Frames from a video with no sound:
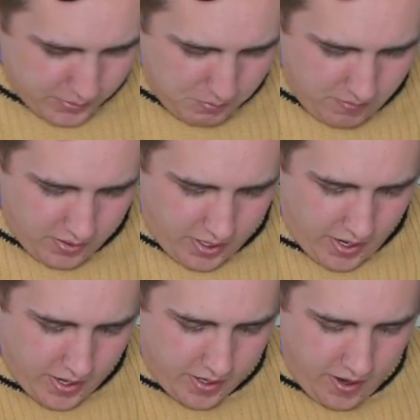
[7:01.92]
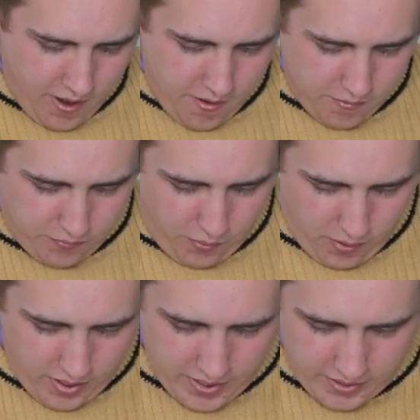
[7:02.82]
So we've got our
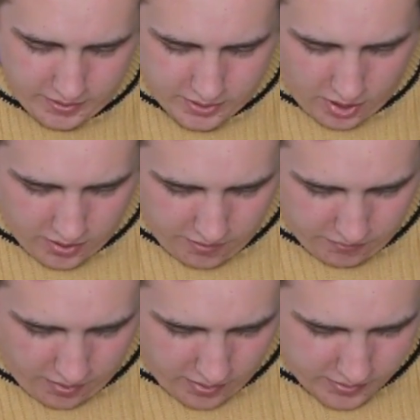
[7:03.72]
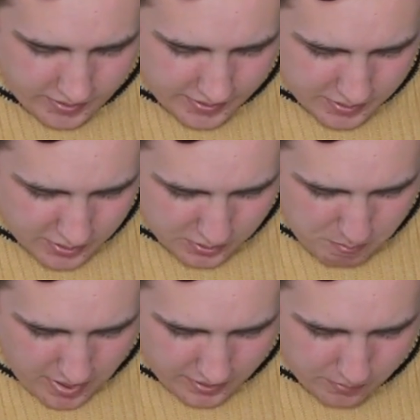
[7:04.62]
4 little chocolate frogs. Let's
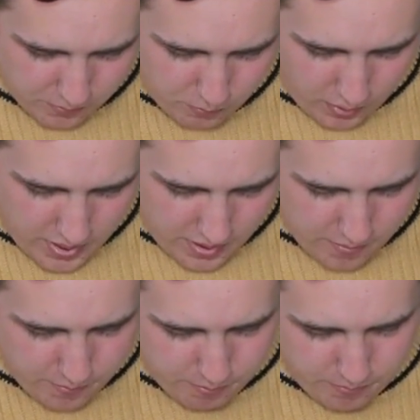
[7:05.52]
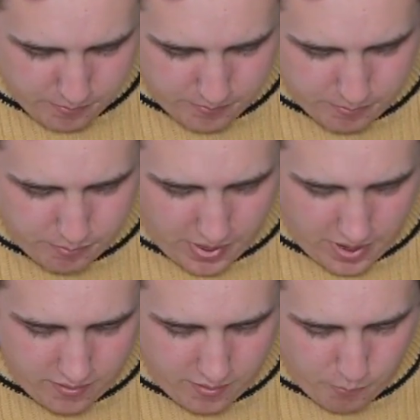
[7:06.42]
just make white,
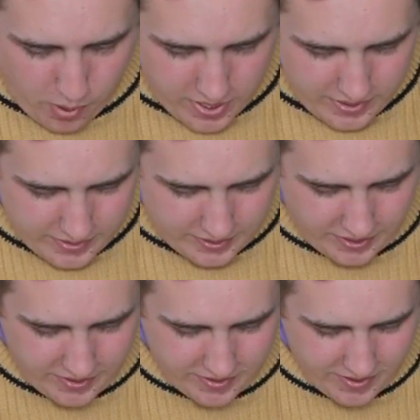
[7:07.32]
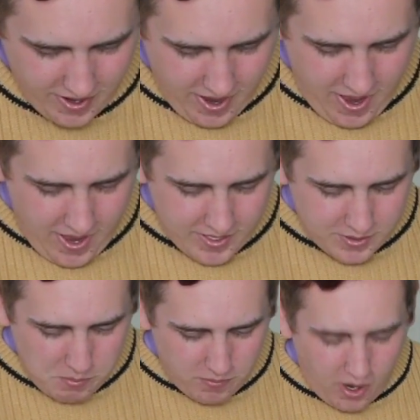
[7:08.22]
brown, and white.
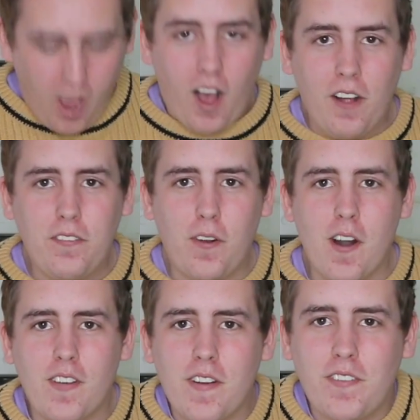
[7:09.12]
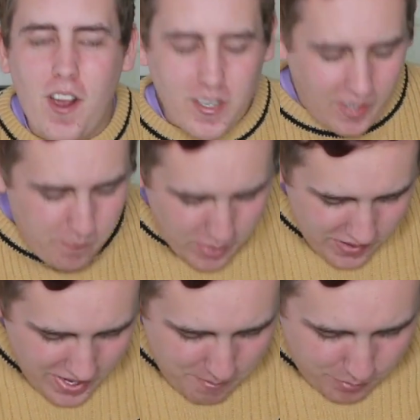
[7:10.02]
So we've got all 4 of our frogs. I'm
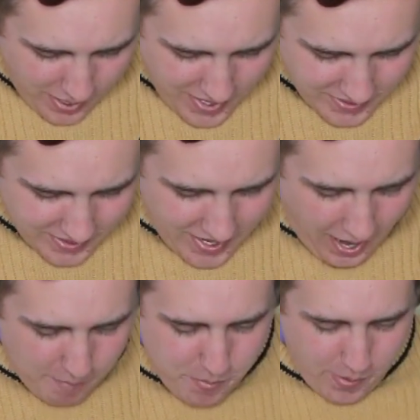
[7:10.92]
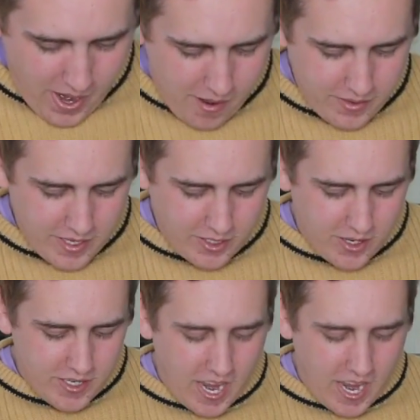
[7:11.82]
really, really impressed and happy with how they turned